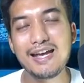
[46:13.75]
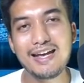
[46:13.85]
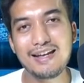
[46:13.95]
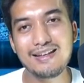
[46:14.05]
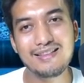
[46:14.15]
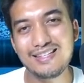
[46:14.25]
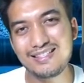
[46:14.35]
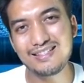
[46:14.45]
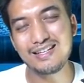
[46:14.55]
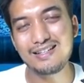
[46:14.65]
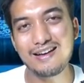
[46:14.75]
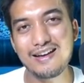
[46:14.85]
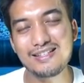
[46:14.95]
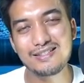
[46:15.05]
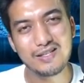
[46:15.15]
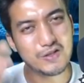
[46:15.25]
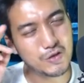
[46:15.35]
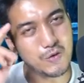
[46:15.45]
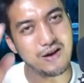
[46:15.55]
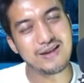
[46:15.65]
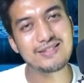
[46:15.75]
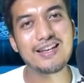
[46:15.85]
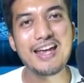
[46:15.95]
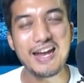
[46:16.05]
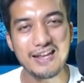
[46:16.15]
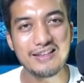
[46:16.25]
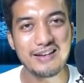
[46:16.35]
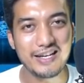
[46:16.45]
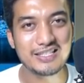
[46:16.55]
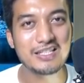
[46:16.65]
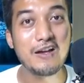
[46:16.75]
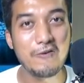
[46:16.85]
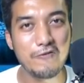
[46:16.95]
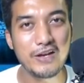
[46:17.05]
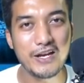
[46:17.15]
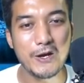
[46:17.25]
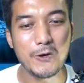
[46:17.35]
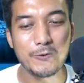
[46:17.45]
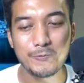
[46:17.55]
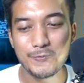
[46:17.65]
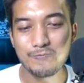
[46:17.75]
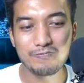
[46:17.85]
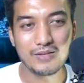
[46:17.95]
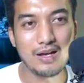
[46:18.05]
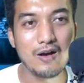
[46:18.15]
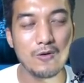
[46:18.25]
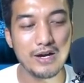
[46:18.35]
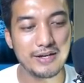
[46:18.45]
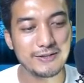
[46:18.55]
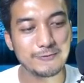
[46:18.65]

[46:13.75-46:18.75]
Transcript: And this is it, guys. See you guys in the next video. Alright.